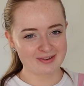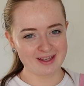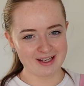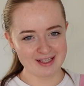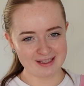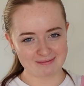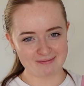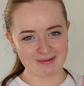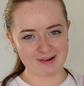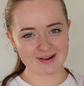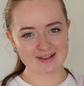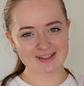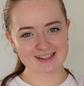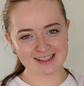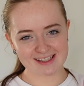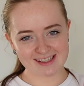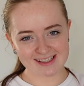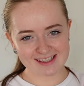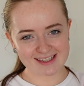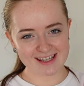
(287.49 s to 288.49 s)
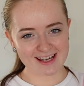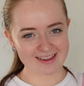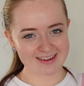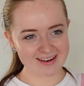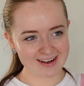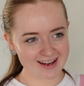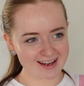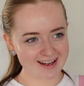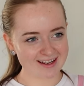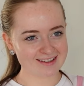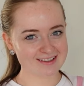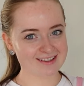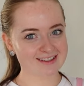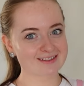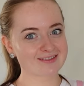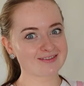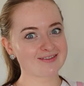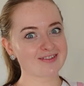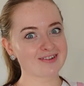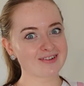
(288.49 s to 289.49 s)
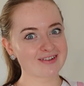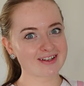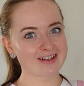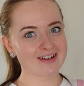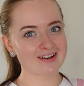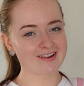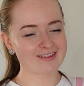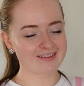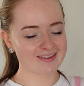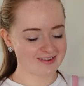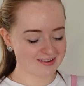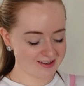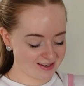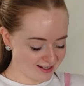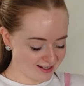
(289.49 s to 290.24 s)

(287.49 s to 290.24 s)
of these boxes Hanji, Hanji, the Hanji. other day because there's forty of them.